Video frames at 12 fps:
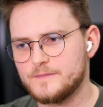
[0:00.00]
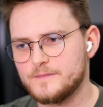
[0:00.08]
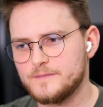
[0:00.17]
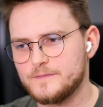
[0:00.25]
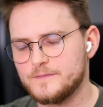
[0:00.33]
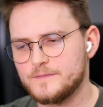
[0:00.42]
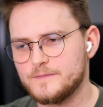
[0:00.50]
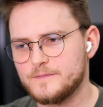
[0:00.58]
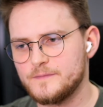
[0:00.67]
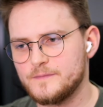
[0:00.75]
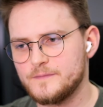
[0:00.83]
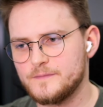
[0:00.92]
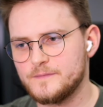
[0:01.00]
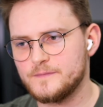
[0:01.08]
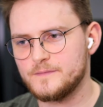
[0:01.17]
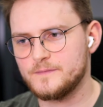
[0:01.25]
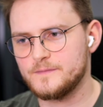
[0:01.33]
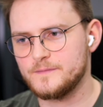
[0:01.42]

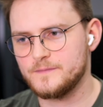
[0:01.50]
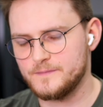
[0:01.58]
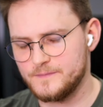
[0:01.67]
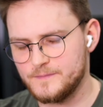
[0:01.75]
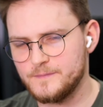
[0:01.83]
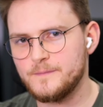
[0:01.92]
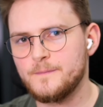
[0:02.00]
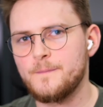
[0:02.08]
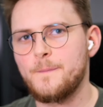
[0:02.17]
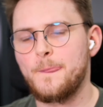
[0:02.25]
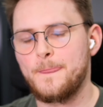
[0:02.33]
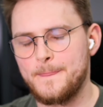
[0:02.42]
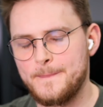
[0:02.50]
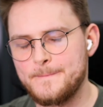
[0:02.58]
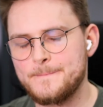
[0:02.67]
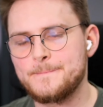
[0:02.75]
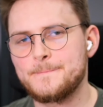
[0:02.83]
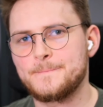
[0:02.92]

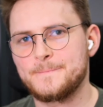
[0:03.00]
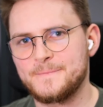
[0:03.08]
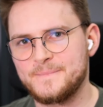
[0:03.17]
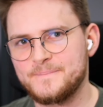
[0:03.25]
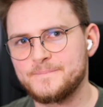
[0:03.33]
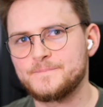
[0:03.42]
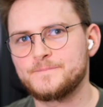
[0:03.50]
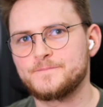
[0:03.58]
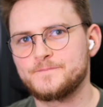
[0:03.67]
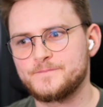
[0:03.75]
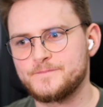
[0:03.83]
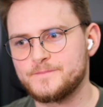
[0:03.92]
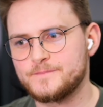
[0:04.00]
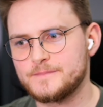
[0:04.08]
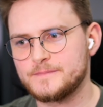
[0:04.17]
[no speech]